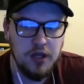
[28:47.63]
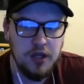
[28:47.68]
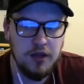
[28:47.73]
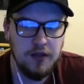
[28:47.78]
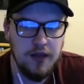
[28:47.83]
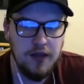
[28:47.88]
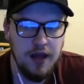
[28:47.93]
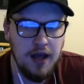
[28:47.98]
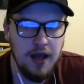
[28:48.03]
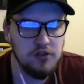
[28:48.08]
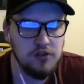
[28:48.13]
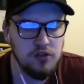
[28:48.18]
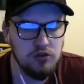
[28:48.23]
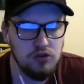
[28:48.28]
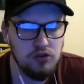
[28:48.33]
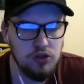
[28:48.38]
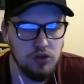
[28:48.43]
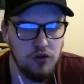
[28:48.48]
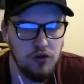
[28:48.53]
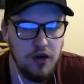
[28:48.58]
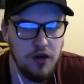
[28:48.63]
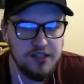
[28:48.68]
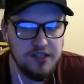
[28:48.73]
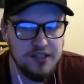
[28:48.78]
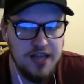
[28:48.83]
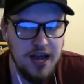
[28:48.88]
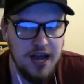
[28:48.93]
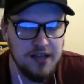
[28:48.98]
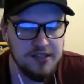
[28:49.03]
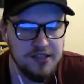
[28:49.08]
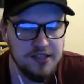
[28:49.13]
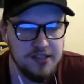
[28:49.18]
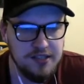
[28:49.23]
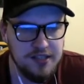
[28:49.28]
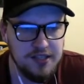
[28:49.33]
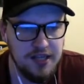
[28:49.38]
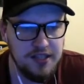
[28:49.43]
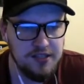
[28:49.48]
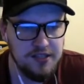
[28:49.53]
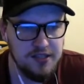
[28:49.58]
they had such a great start to the
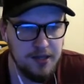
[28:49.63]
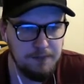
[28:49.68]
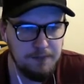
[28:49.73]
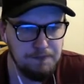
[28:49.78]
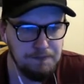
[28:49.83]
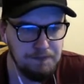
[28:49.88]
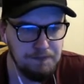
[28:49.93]
season